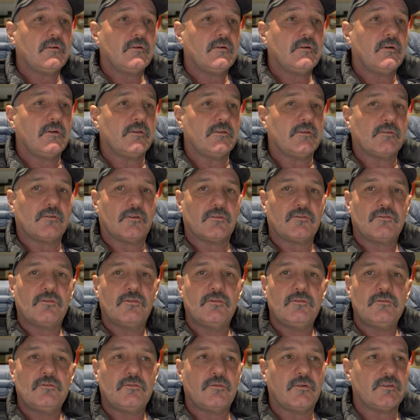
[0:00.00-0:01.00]
Oh, you've got
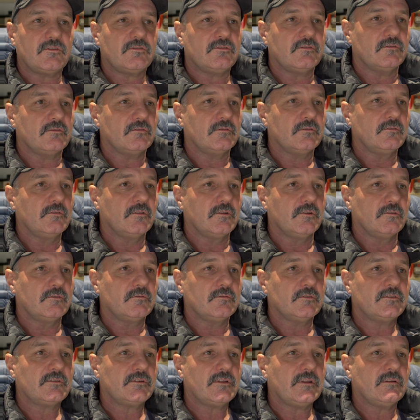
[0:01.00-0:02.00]
two questions, Luke.
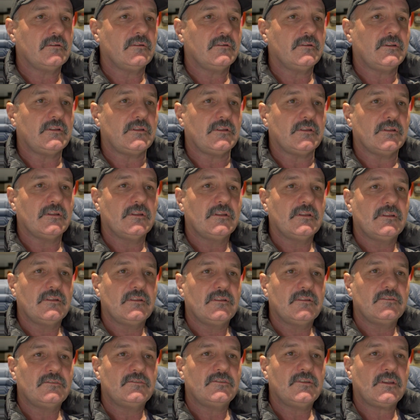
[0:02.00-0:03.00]
What's going on here?
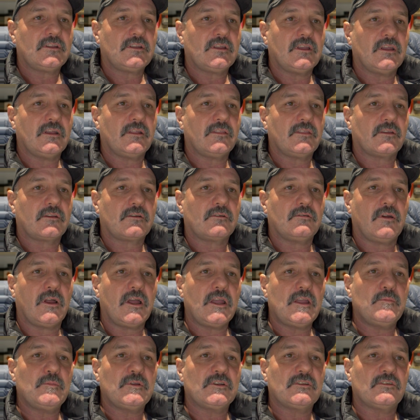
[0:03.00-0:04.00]
Check out the
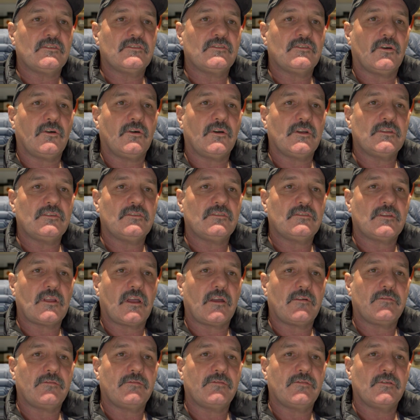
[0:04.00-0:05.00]
Kramer design
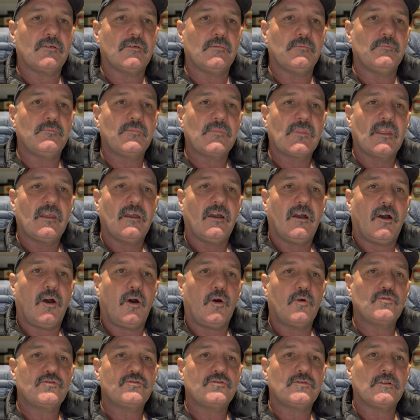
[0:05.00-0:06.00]
stuff from
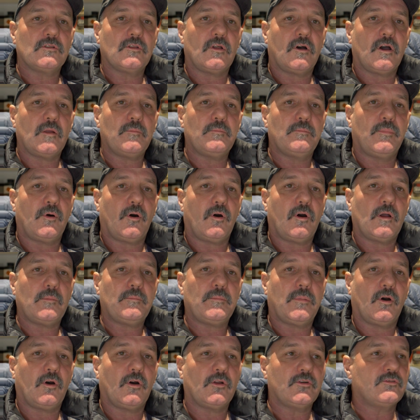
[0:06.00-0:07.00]
ultralight
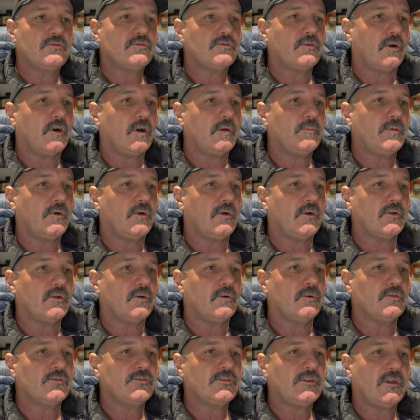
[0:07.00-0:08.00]
bipod tripod.
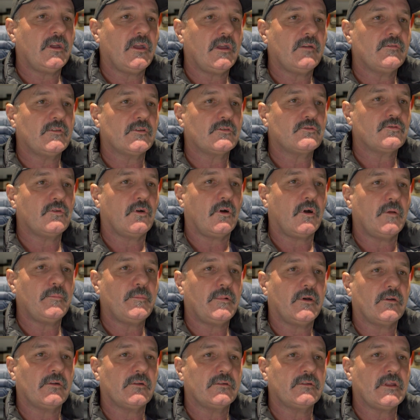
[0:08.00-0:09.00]
Also have the
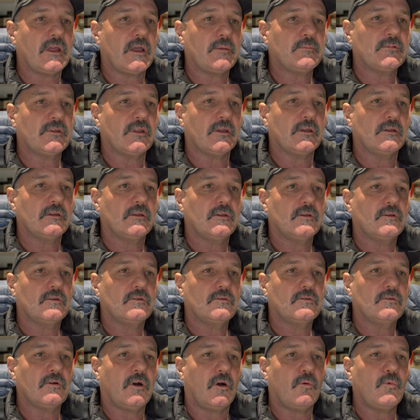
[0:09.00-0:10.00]
tripod adapter.
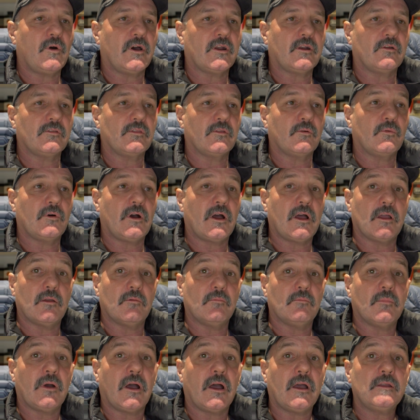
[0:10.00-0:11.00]
Got one on the way,
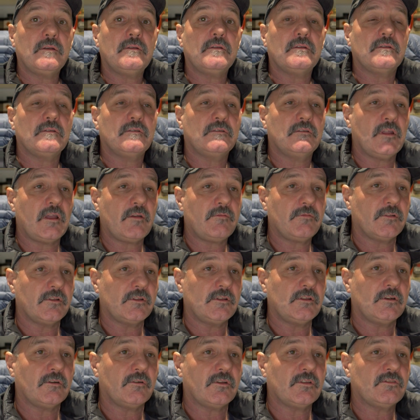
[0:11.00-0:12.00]
mate.
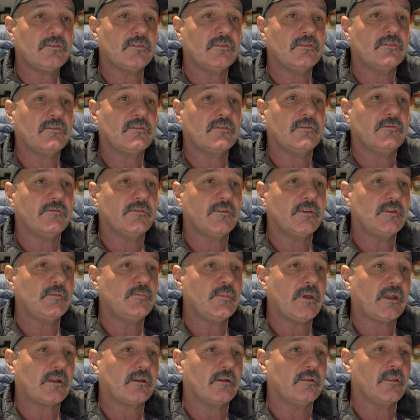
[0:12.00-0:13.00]
Definitely interested in some
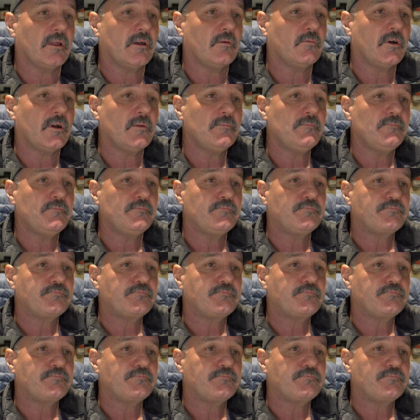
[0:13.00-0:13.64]
feedback on that one.